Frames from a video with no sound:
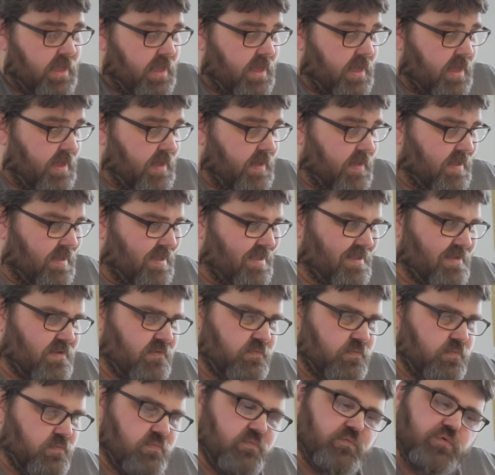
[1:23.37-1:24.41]

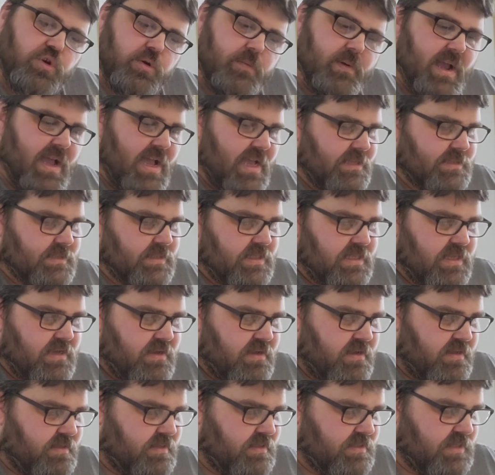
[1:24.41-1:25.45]
Rumour has it
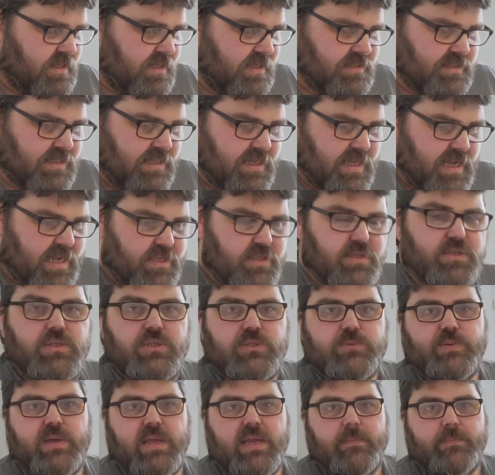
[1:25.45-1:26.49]
that Titanic had a
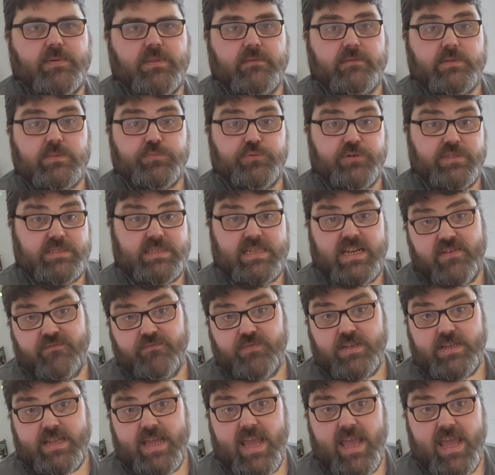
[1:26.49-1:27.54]
newspaper that was printed
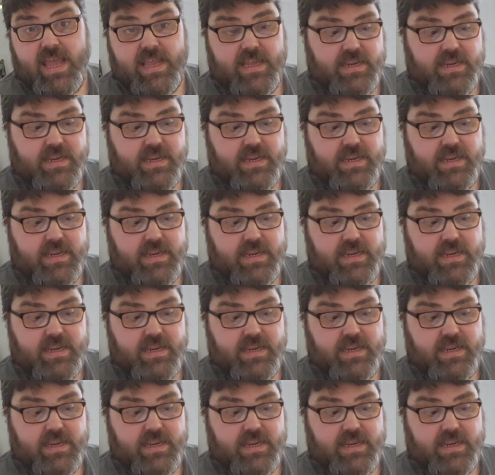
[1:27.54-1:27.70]
every day